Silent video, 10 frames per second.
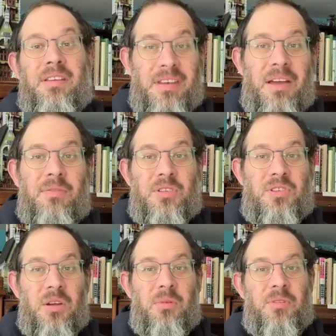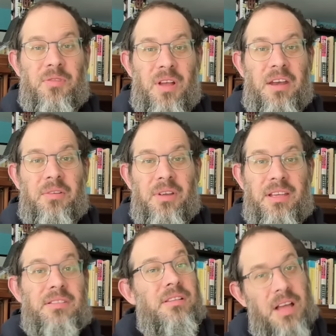never start with flattery
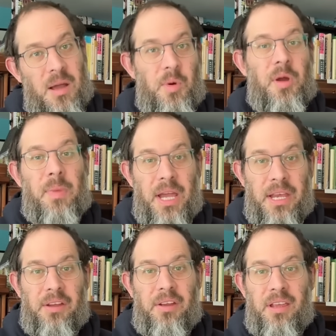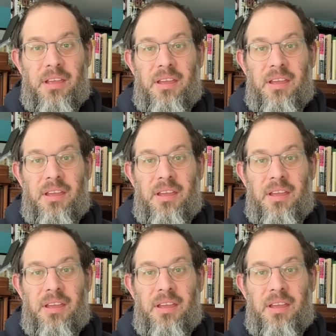is a lot more binary.